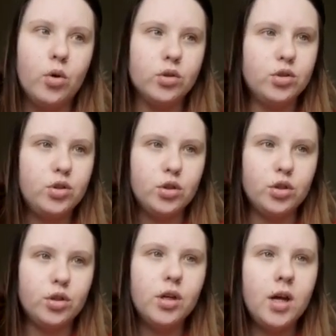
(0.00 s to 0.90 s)
what to
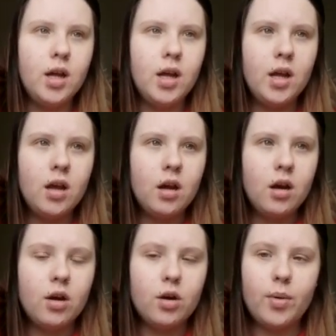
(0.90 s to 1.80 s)
do
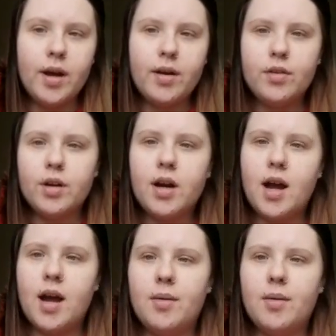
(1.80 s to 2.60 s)
or whatever.